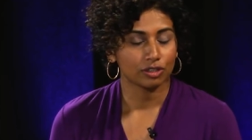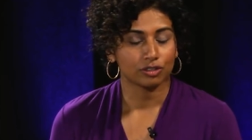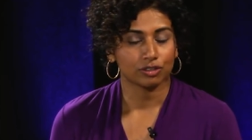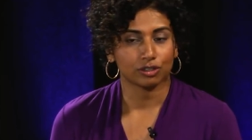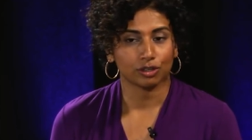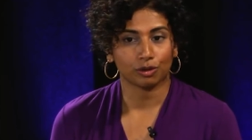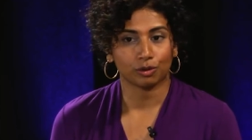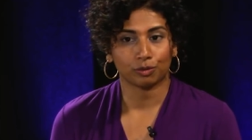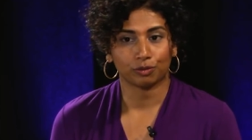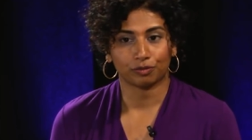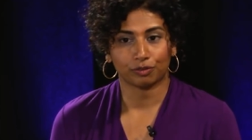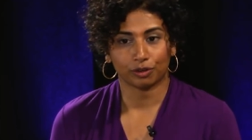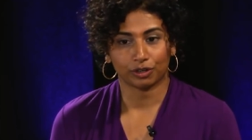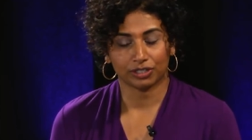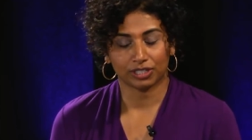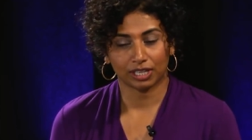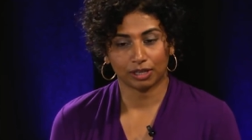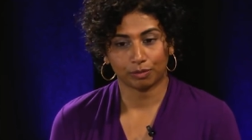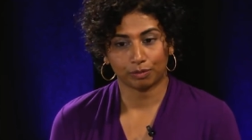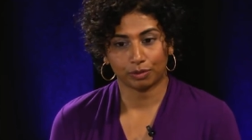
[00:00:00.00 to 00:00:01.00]
So, for
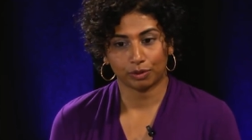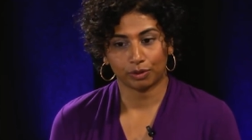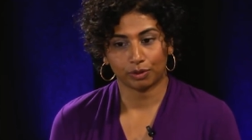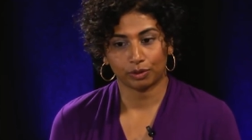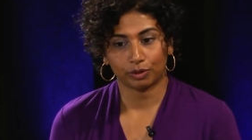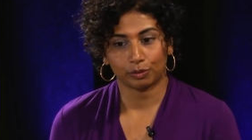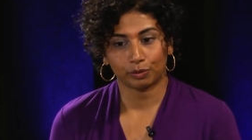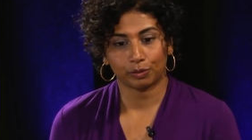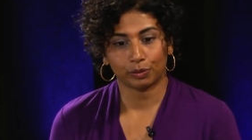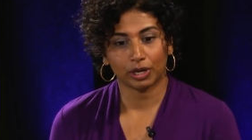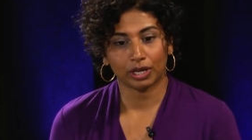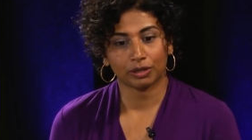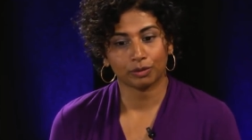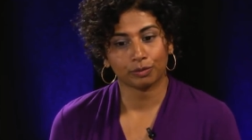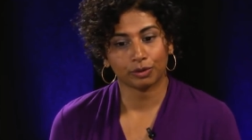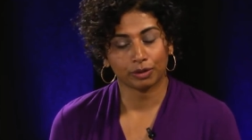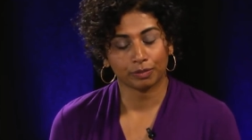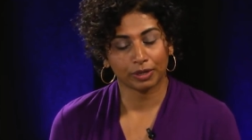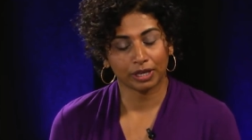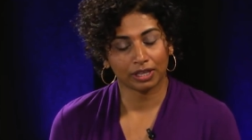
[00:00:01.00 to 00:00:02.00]
example,
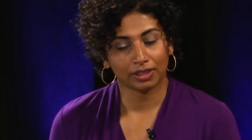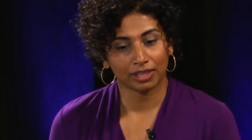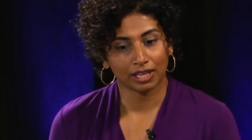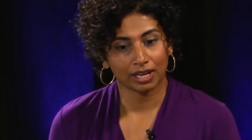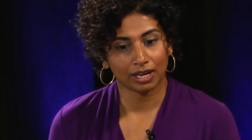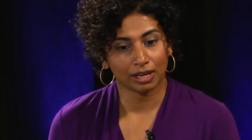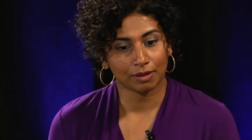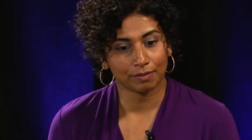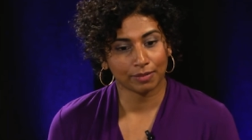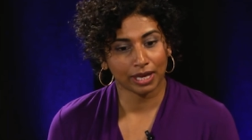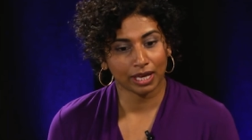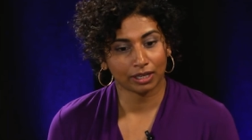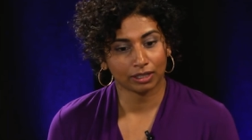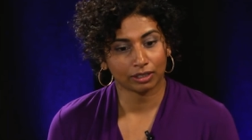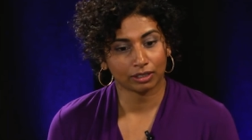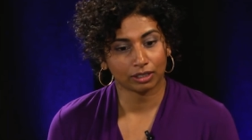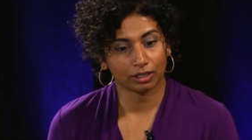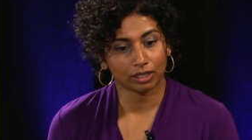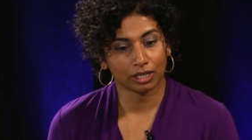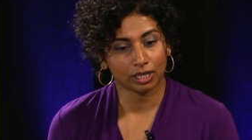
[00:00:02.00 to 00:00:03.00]
one woman that I
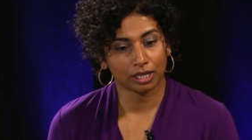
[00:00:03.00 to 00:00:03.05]
met